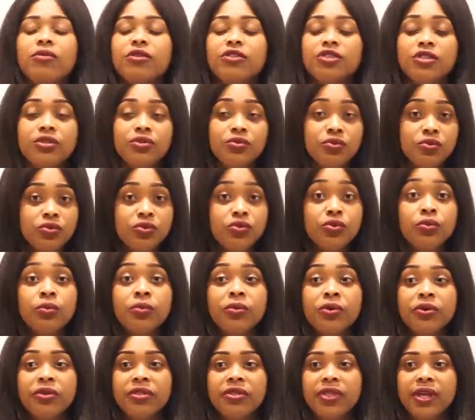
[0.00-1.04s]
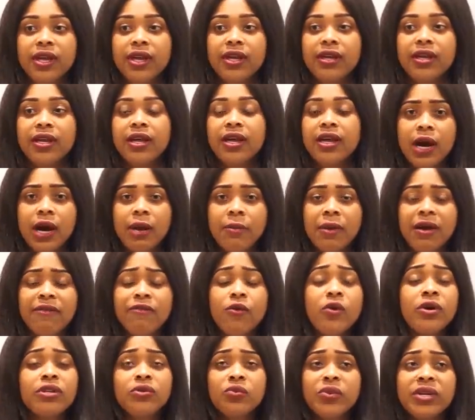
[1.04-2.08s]
was just super thin. I've
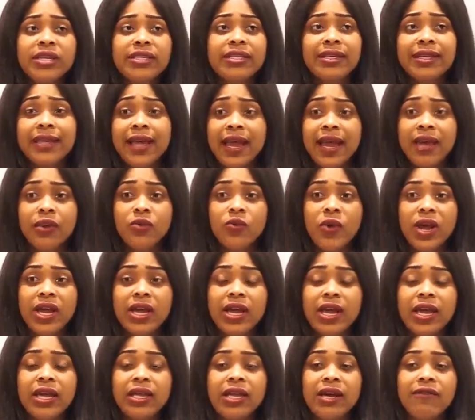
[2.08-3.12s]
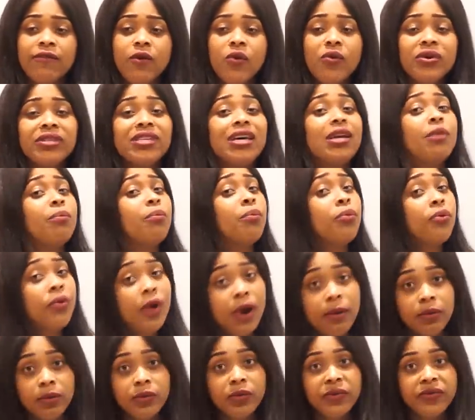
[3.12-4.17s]
always wanted to gain weight, and I've always had a
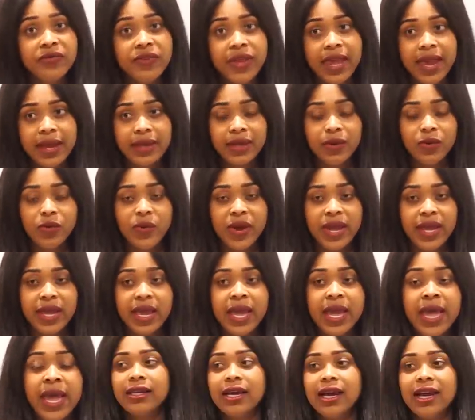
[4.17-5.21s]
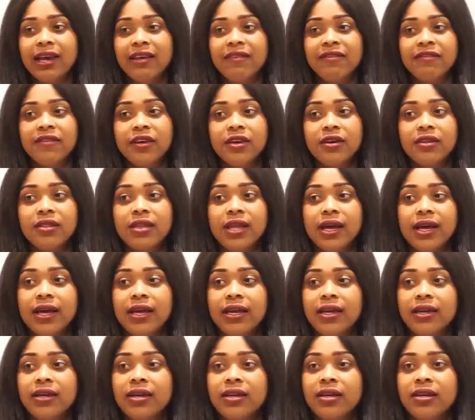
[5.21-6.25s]
problem with gaining weight. I felt
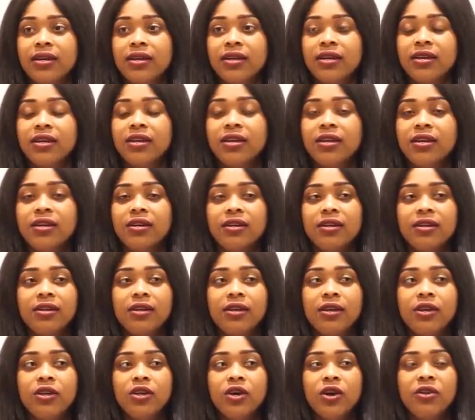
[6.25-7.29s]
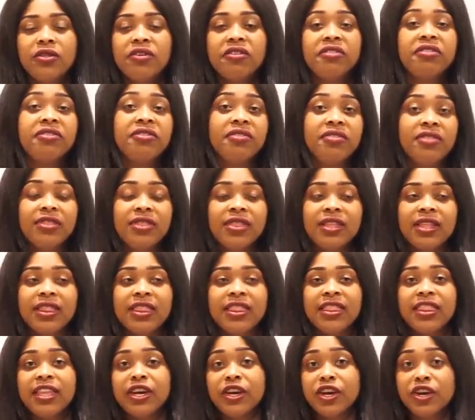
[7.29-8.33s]
like, you know, the
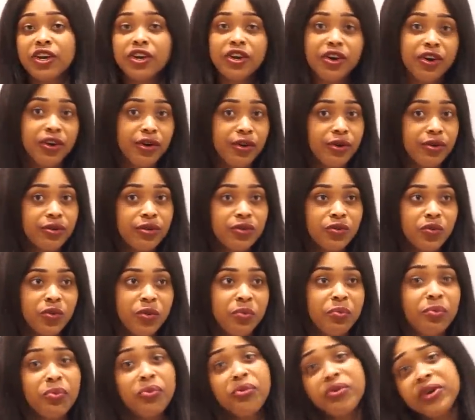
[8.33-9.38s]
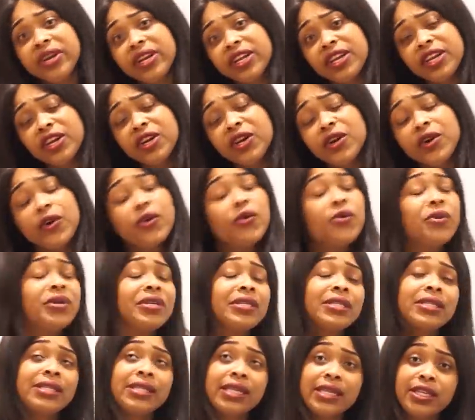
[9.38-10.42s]
thicker girls were prettier or
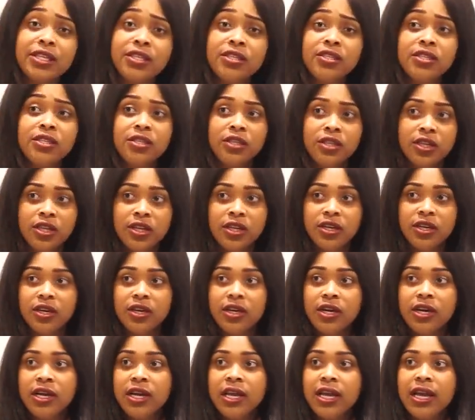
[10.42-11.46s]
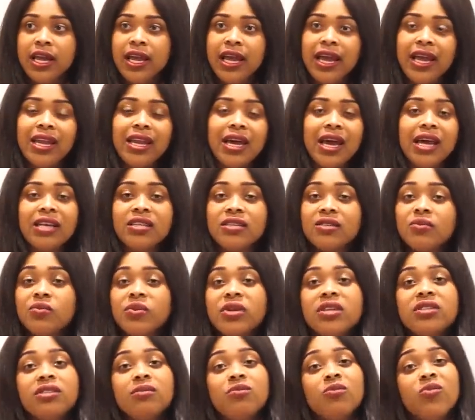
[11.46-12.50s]
sexier, and I just
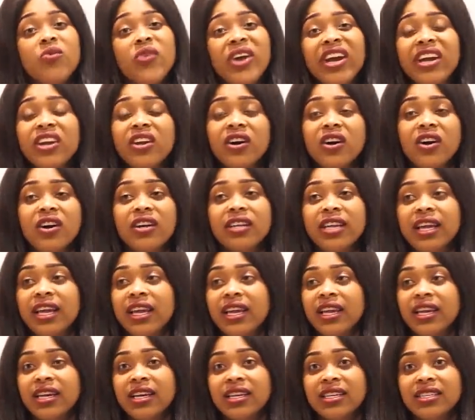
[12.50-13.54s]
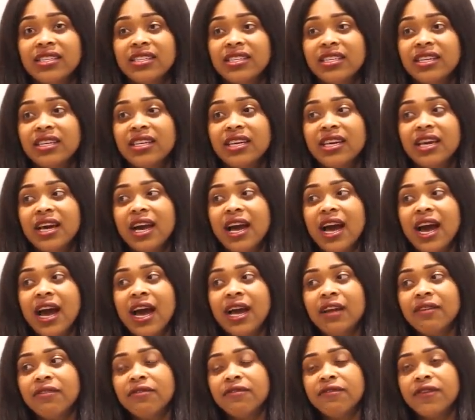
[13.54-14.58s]
wanted some weight on, and
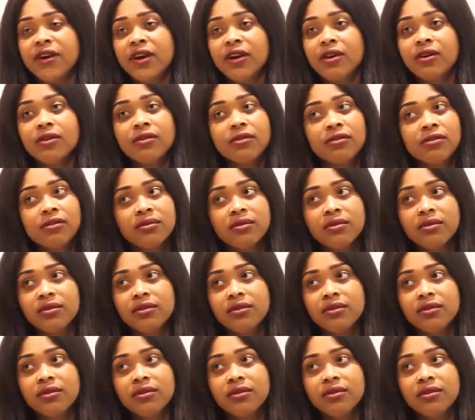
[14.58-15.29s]
I felt